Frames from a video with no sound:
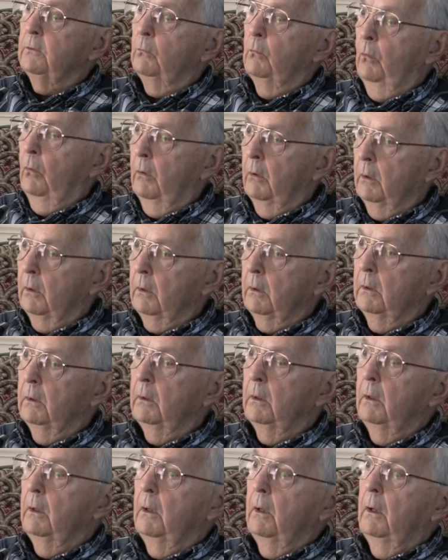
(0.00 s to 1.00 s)
the war
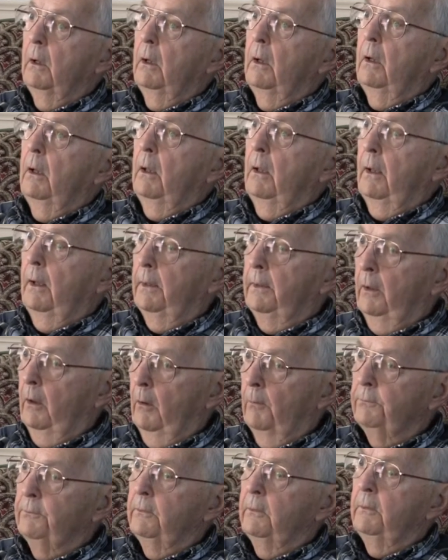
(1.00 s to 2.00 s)
and
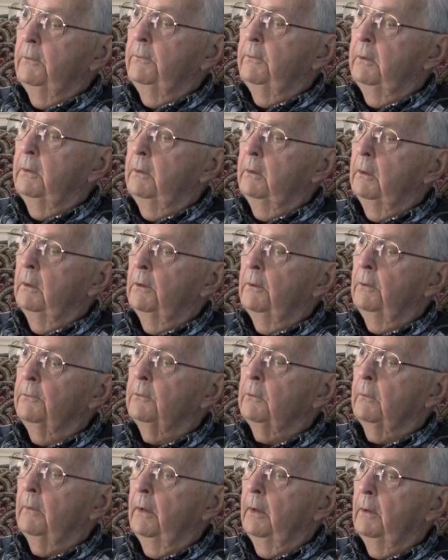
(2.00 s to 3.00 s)
helped the
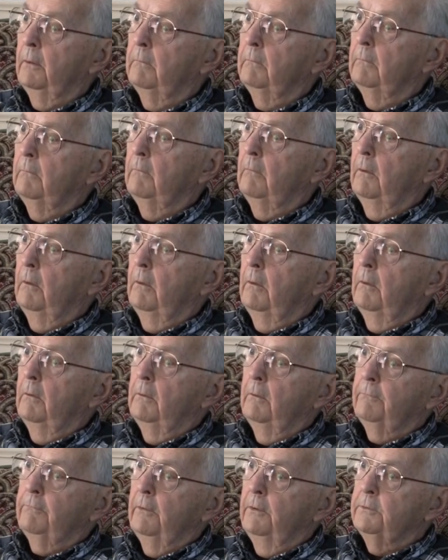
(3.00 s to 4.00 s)
underground, hmm.
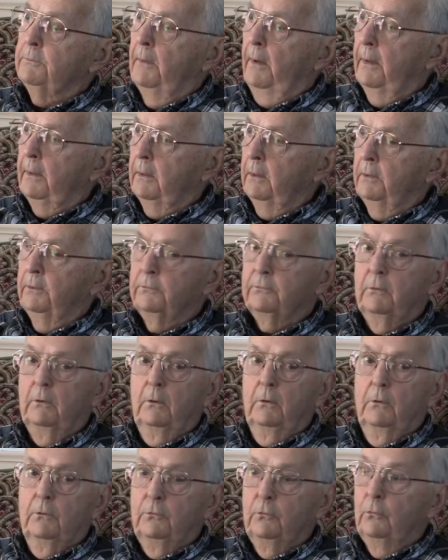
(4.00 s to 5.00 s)
the French Maquis,
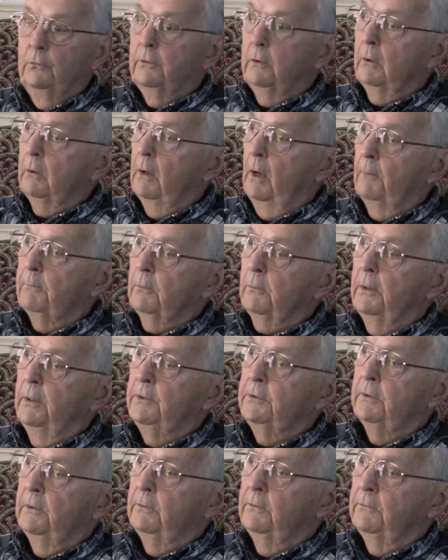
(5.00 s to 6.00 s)
do their
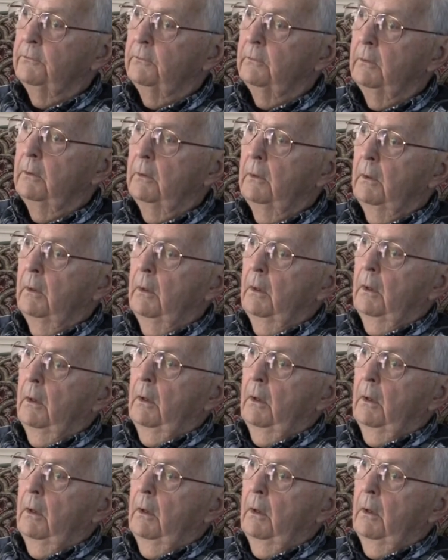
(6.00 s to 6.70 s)
operations. Huh.